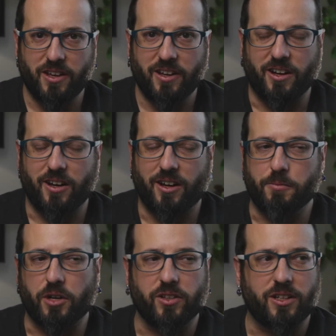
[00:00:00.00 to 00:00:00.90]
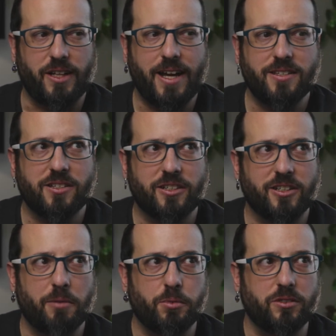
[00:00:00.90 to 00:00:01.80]
Over the last
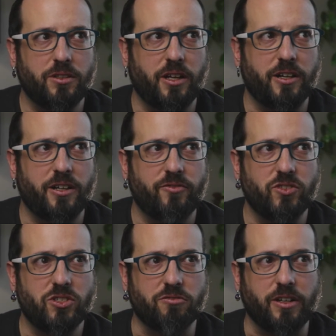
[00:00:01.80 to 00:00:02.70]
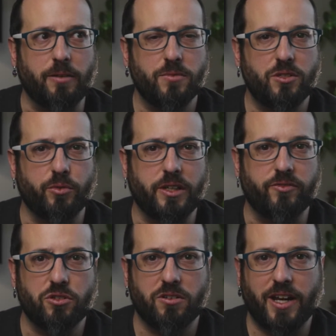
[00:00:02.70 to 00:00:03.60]
couple of streams, we've
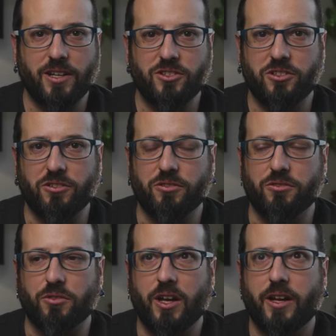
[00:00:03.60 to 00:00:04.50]
tried to